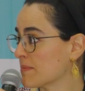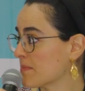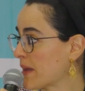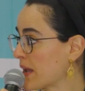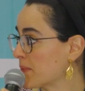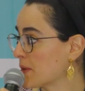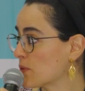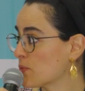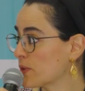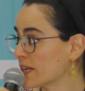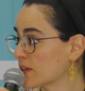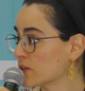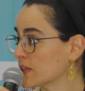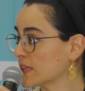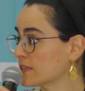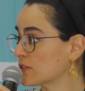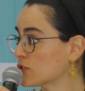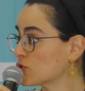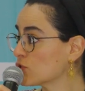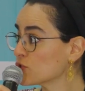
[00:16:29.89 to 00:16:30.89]
Maybe we
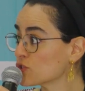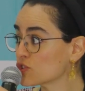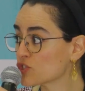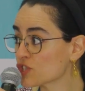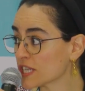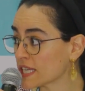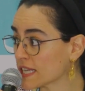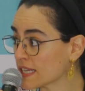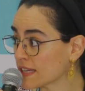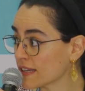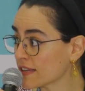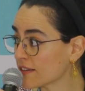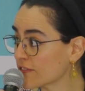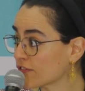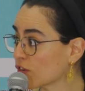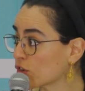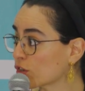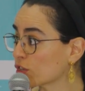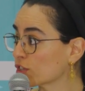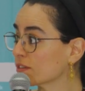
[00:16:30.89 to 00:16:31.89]
need 2G
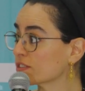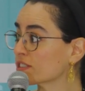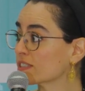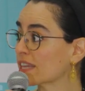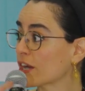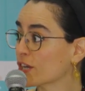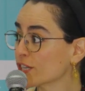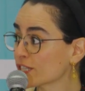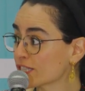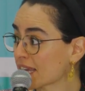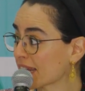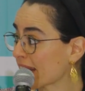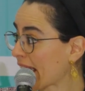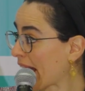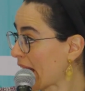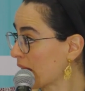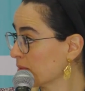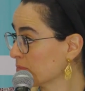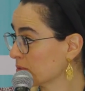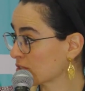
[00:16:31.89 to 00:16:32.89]
for certain
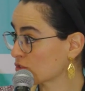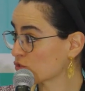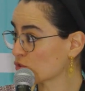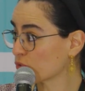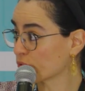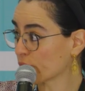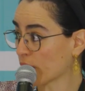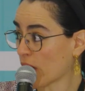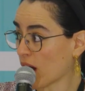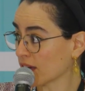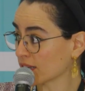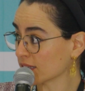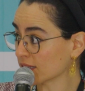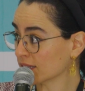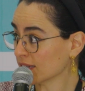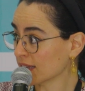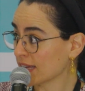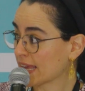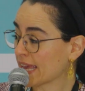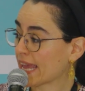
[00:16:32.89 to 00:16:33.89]
apps to
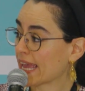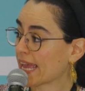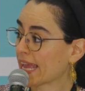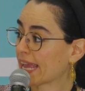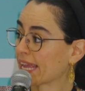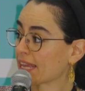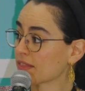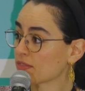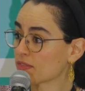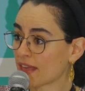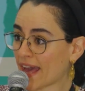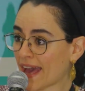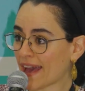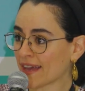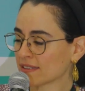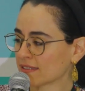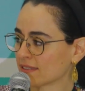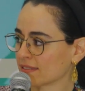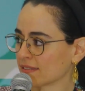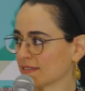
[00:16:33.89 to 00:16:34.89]
run in
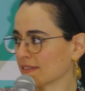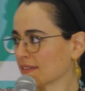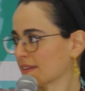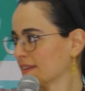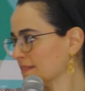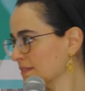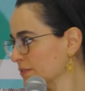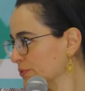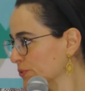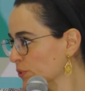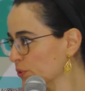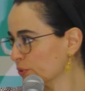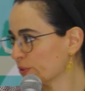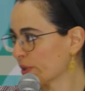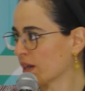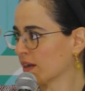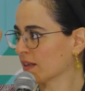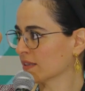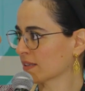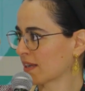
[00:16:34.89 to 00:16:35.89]
that
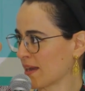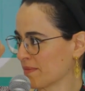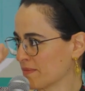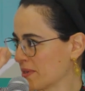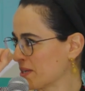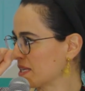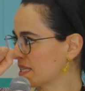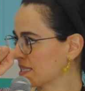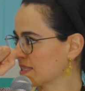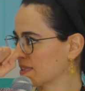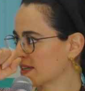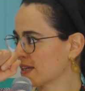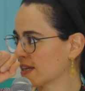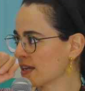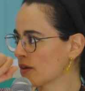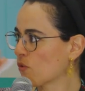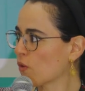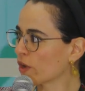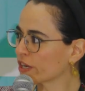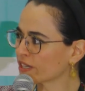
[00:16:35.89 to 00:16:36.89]
rural
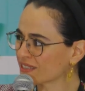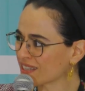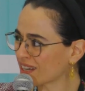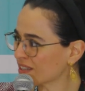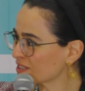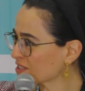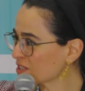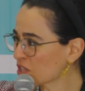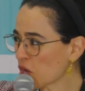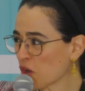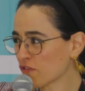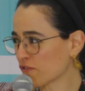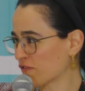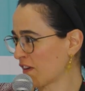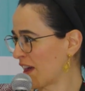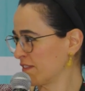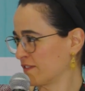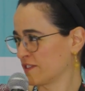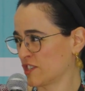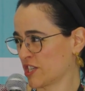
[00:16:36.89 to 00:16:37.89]
community where there's no
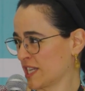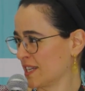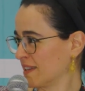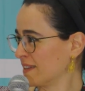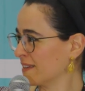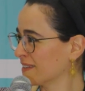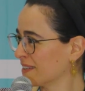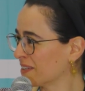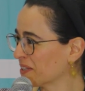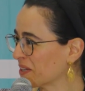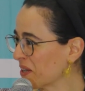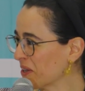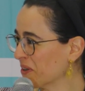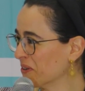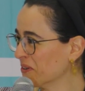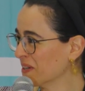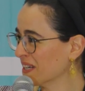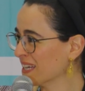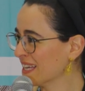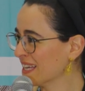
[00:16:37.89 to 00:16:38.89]
5G, you know?